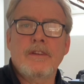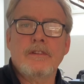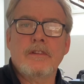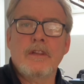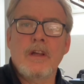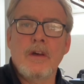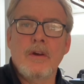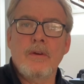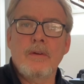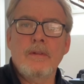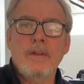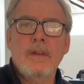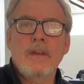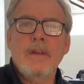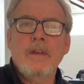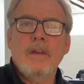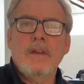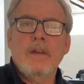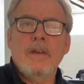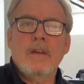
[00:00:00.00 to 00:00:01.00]
low,
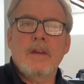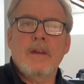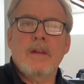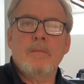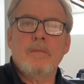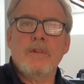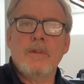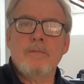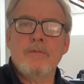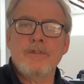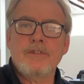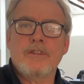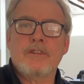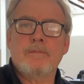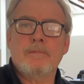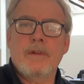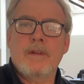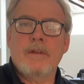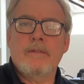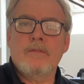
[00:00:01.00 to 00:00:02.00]
and when the music's
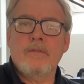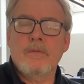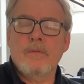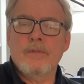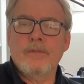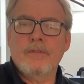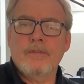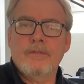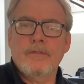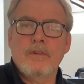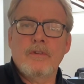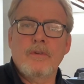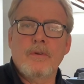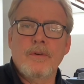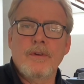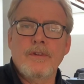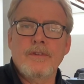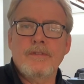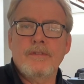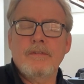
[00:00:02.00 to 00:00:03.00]
playing, of course, the
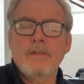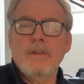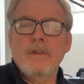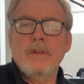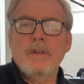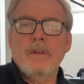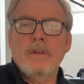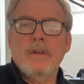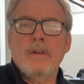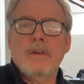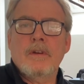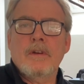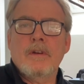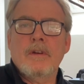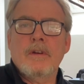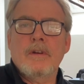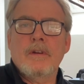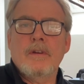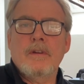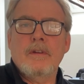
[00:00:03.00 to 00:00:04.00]
noise
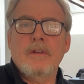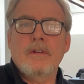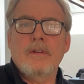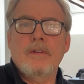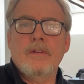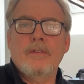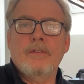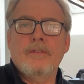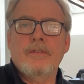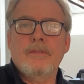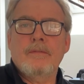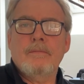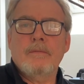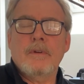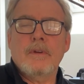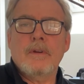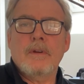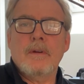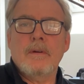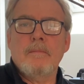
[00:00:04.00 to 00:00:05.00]
is
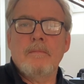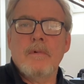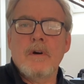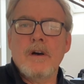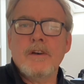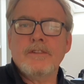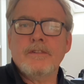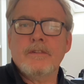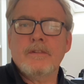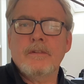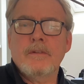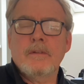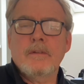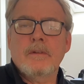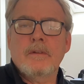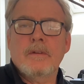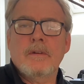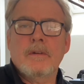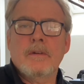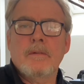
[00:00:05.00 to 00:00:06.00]
masked
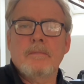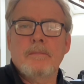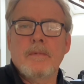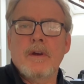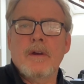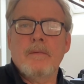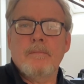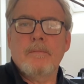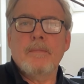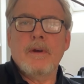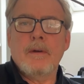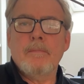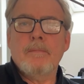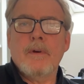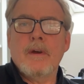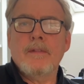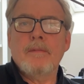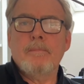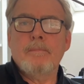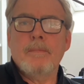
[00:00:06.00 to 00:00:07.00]
by
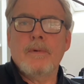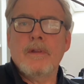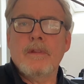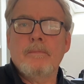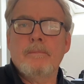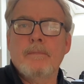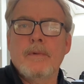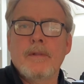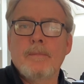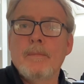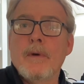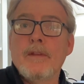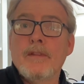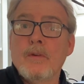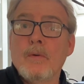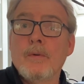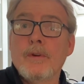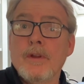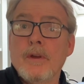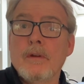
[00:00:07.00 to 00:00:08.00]

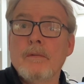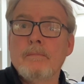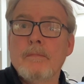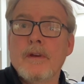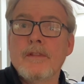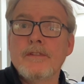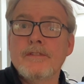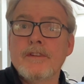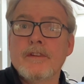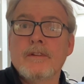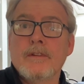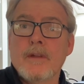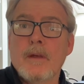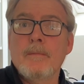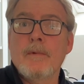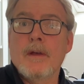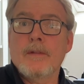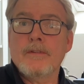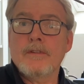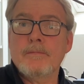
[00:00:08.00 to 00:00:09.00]
the audio, by the signal
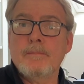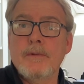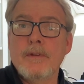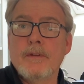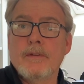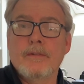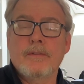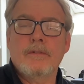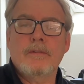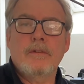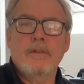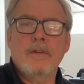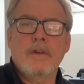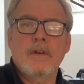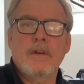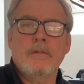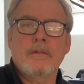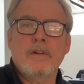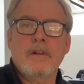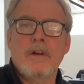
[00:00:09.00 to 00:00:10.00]
coming out the speakers.
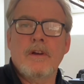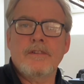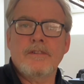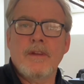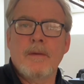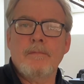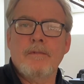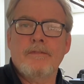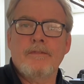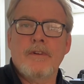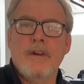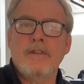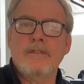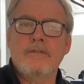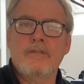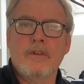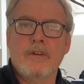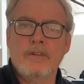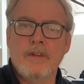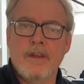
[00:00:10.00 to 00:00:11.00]
Class A amplifiers,
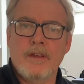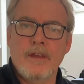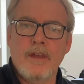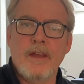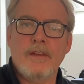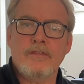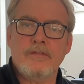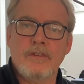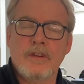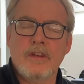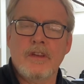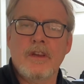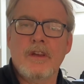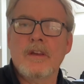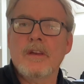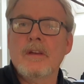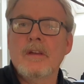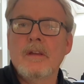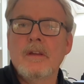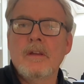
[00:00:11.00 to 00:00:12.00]
you've got to take extra
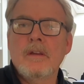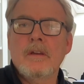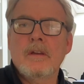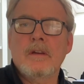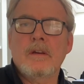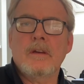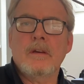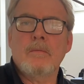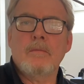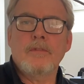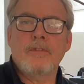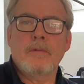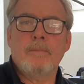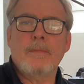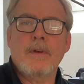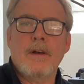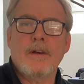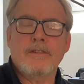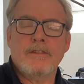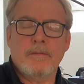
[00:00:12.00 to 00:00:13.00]
care with the
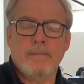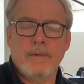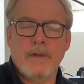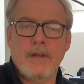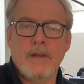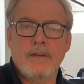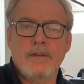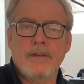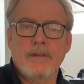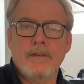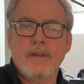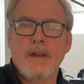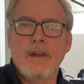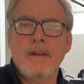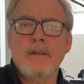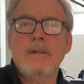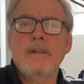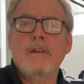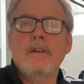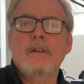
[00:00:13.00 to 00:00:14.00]
power supply
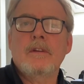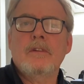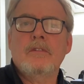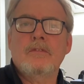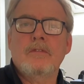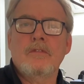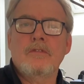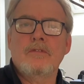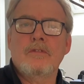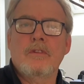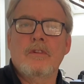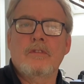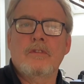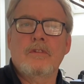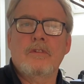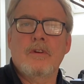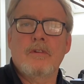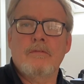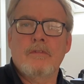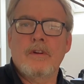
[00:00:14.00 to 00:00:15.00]
design to ensure that you
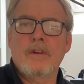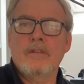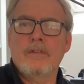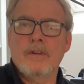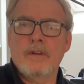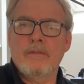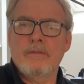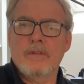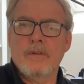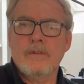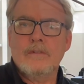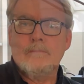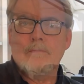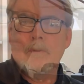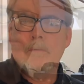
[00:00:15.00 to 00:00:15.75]
don't run into any of those problems. If